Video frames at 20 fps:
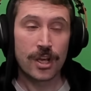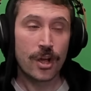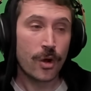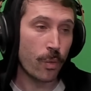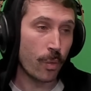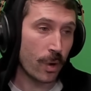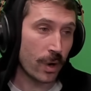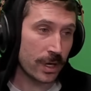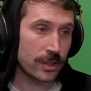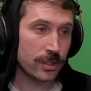
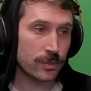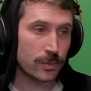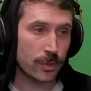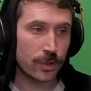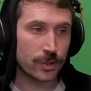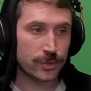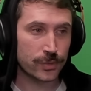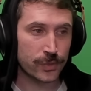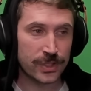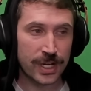One of the
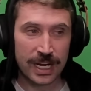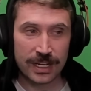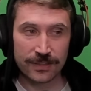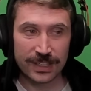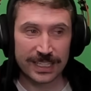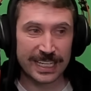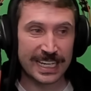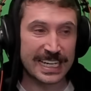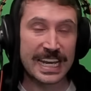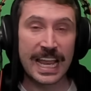roles was kind of
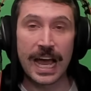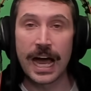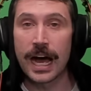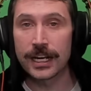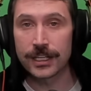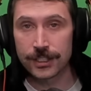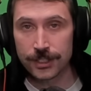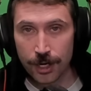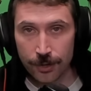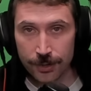like a
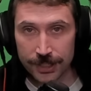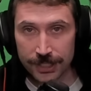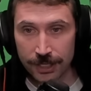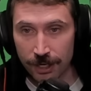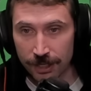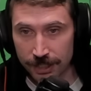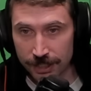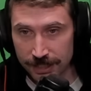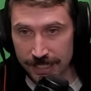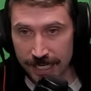non coding
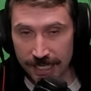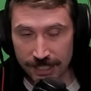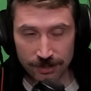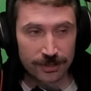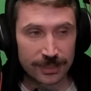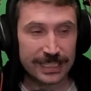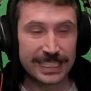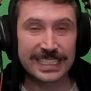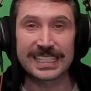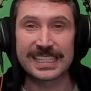architect,
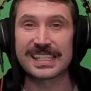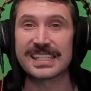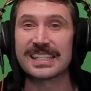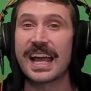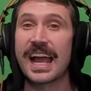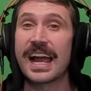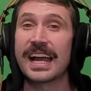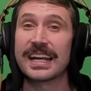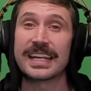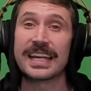really
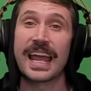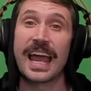deciding